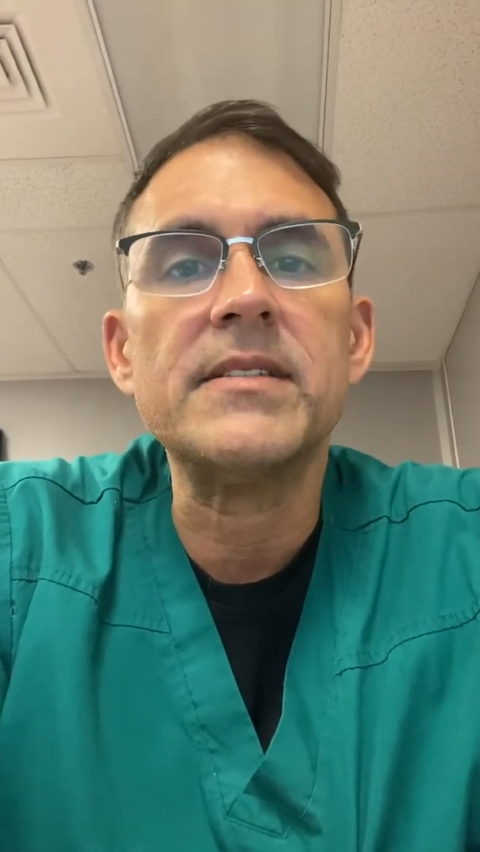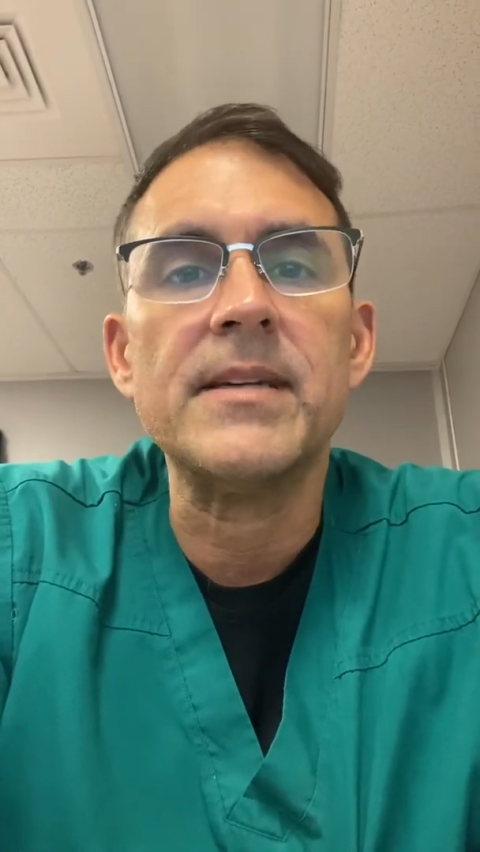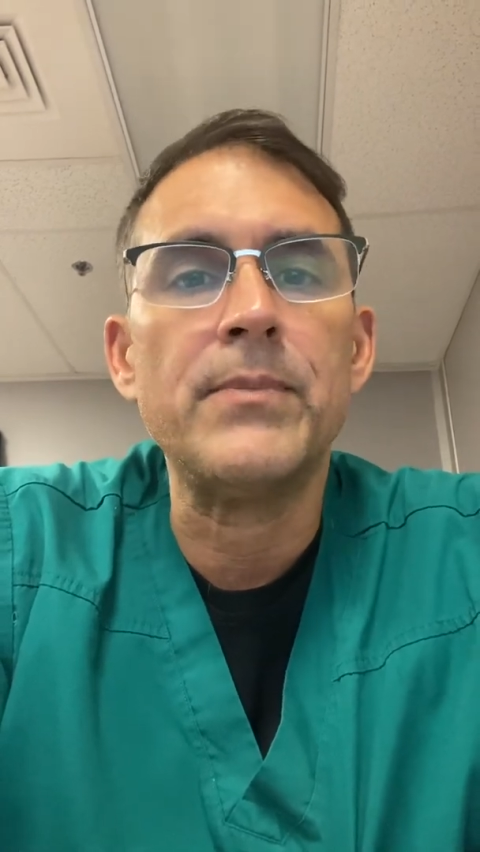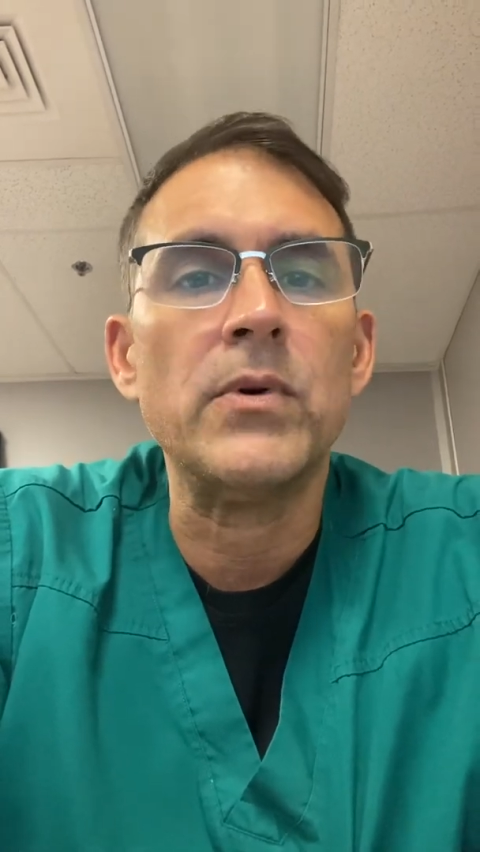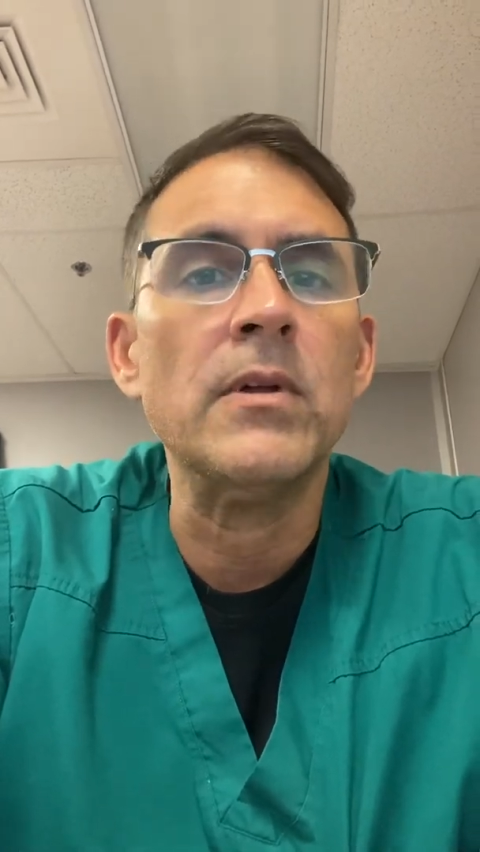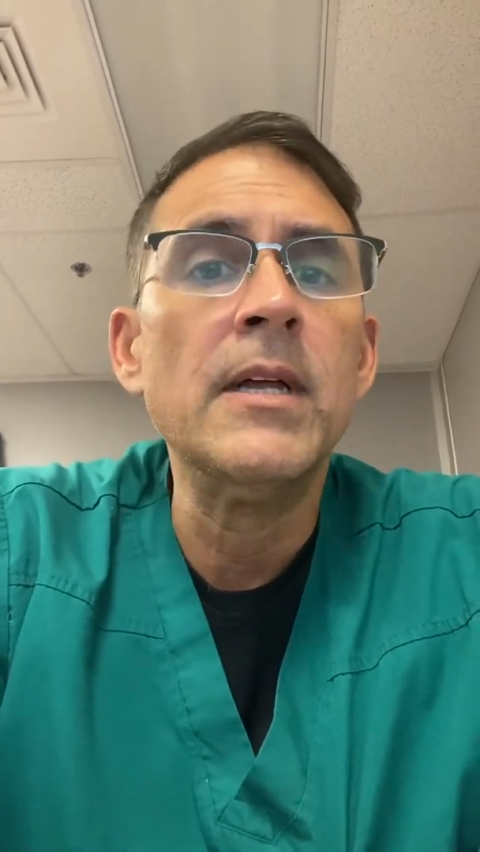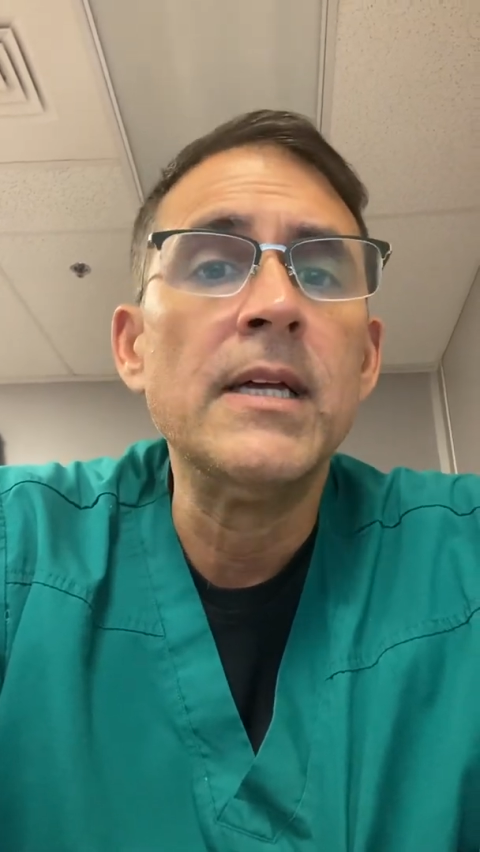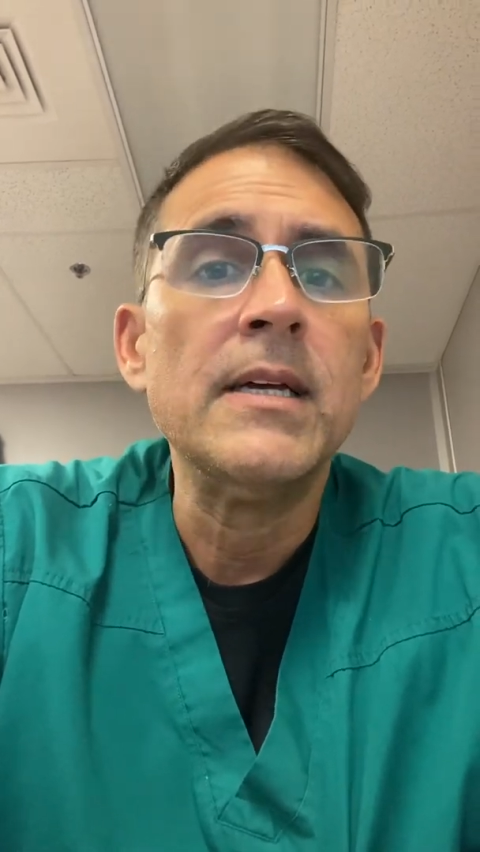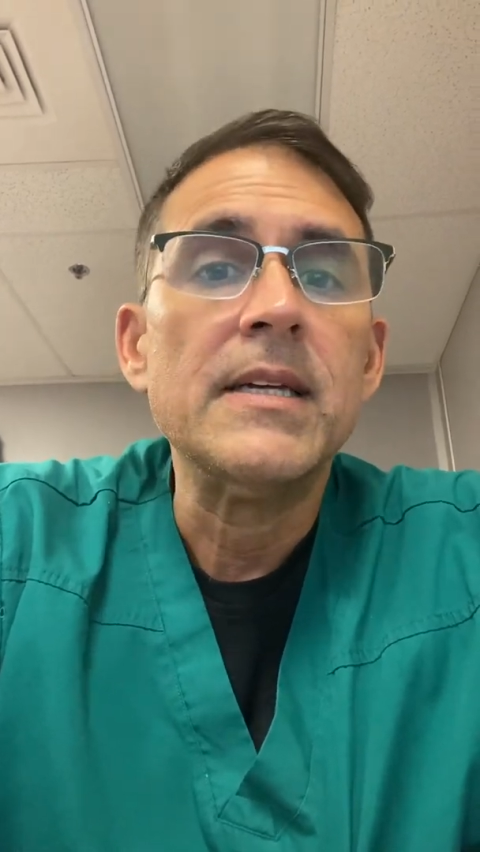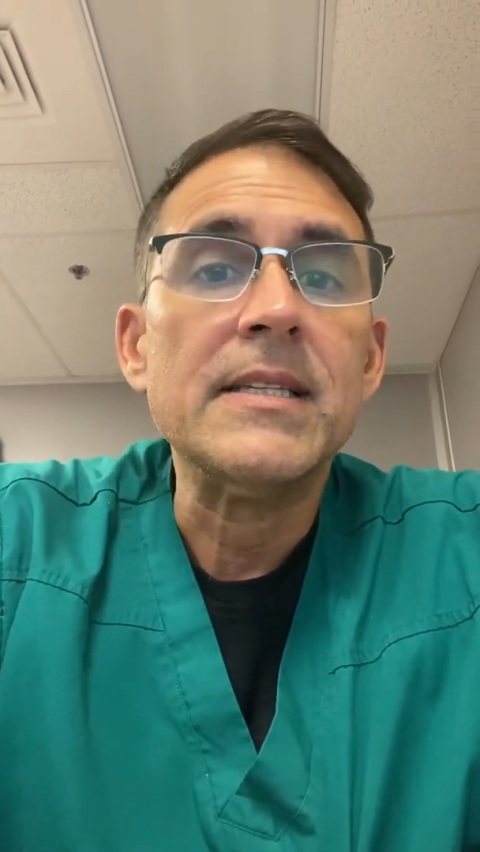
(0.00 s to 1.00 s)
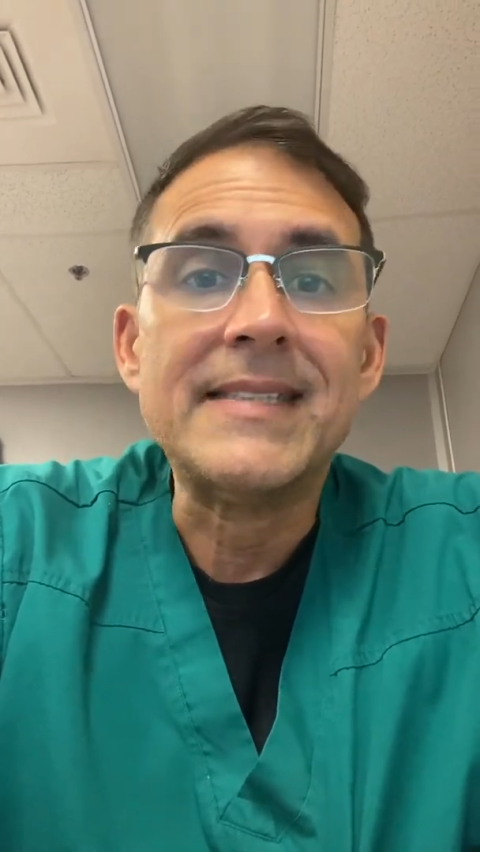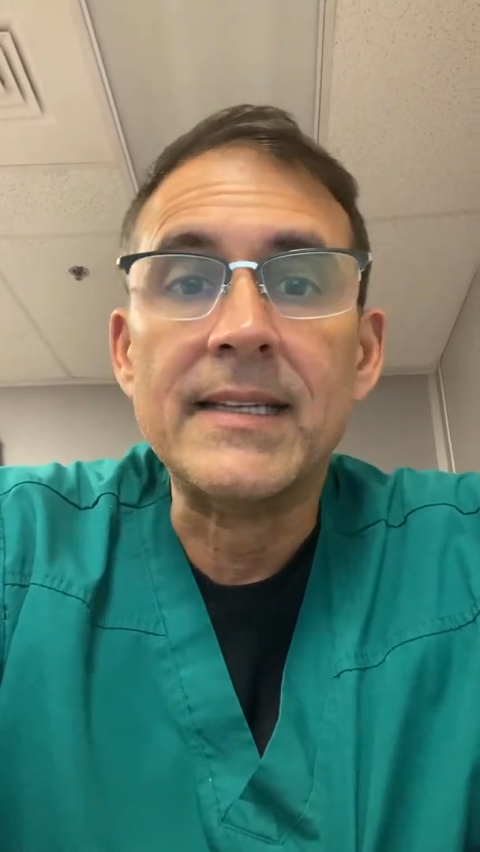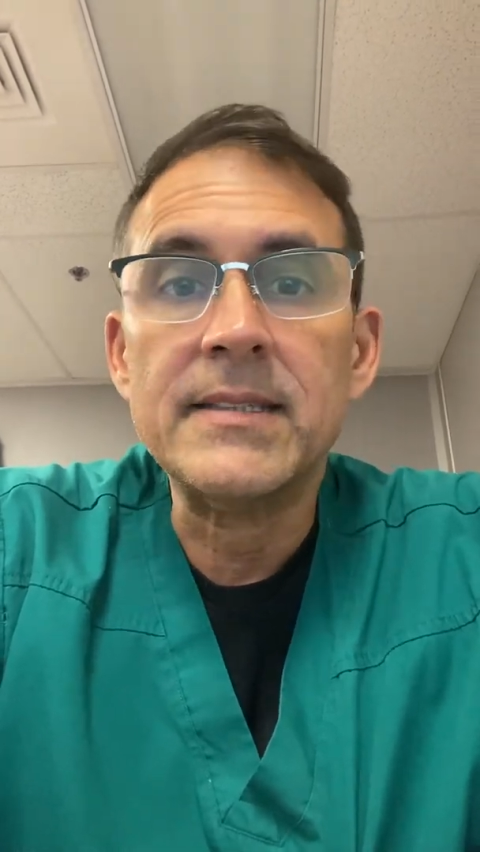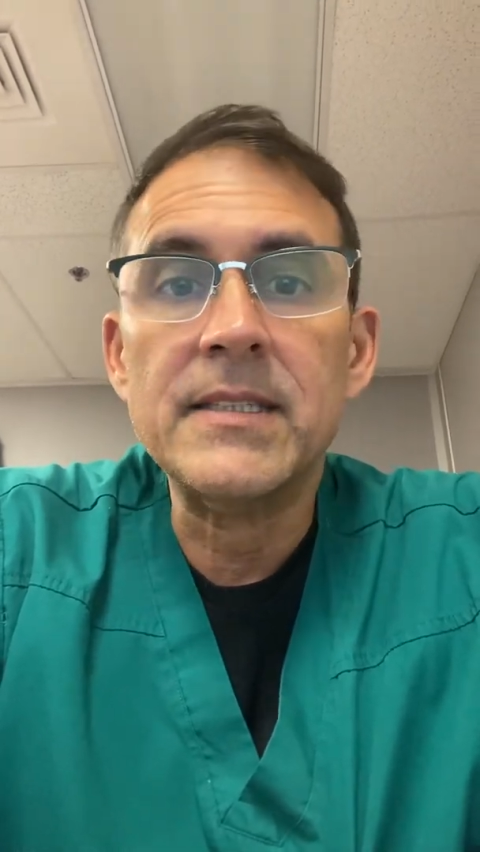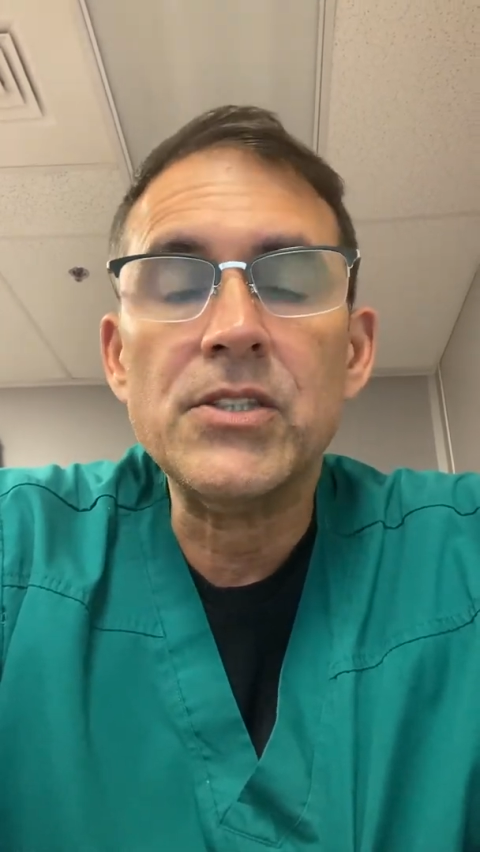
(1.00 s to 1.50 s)
simple
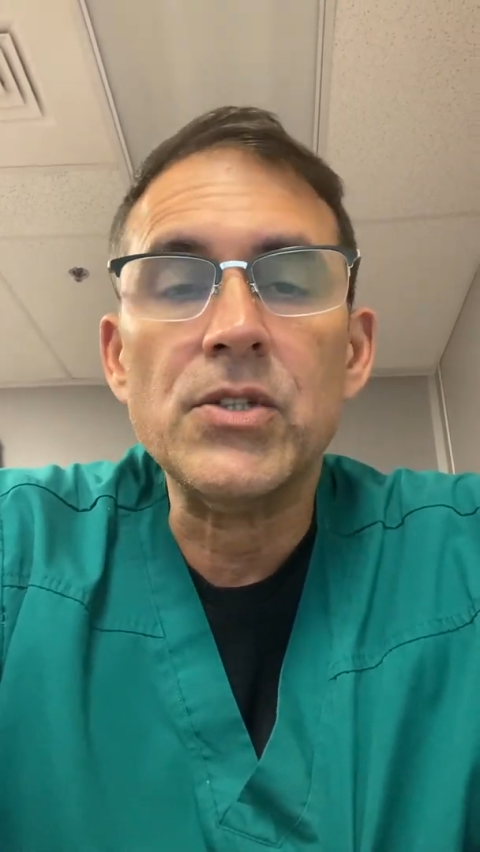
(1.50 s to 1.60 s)
sentence.